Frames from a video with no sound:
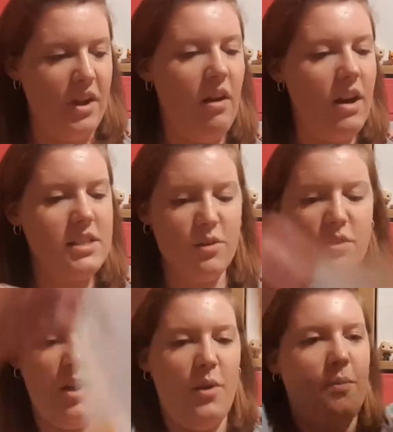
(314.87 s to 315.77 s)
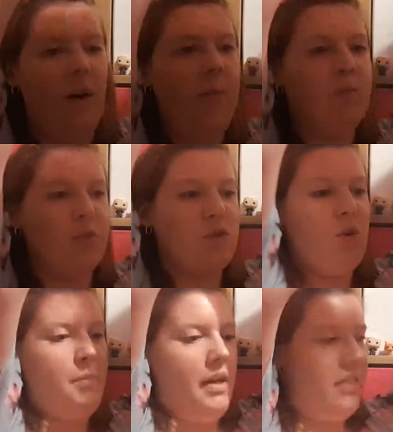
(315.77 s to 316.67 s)
I don't know. I'm not
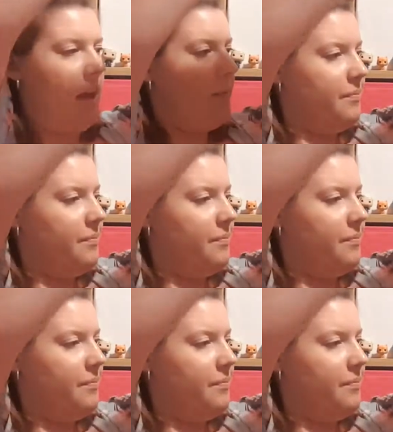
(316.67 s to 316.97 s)
sure about that.